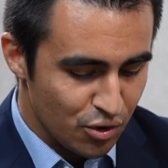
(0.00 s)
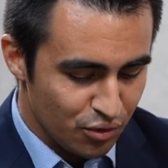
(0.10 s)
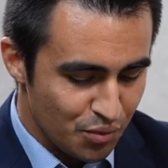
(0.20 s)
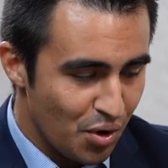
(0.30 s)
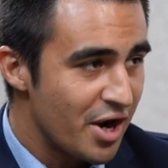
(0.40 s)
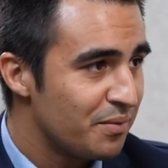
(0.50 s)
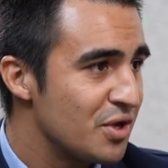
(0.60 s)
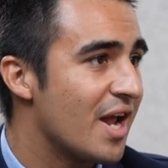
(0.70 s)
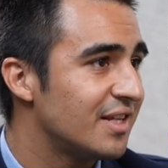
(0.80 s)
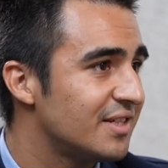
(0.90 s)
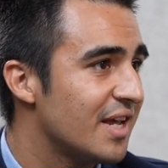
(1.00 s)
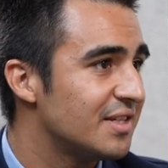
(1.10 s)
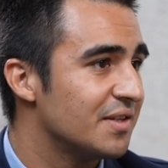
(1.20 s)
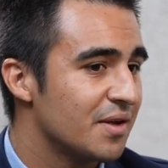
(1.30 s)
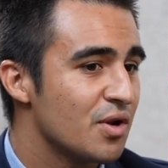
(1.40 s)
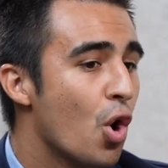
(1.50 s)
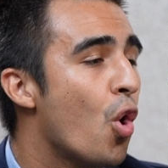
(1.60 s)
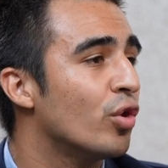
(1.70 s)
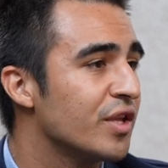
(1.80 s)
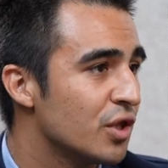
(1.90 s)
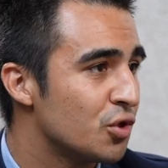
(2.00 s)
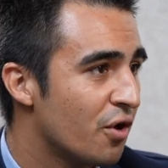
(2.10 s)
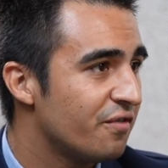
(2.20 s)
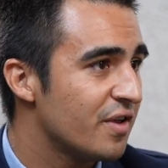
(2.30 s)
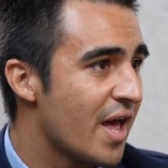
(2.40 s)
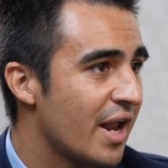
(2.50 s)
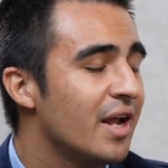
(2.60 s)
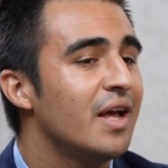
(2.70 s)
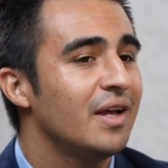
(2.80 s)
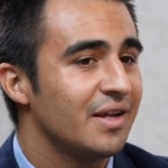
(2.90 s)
You brought up the United States and holding the door for that.